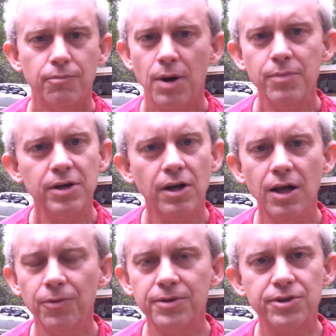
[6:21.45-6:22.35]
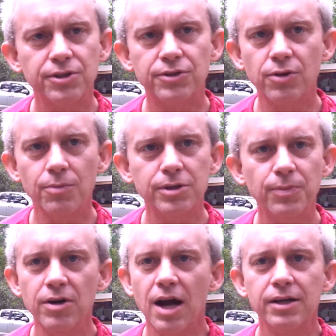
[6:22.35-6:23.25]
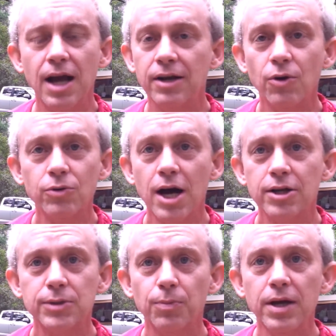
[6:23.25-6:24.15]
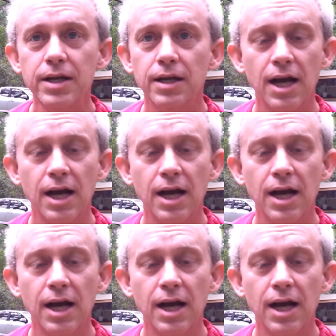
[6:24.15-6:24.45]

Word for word: my mental health is just so much better. I don't know how to explain it.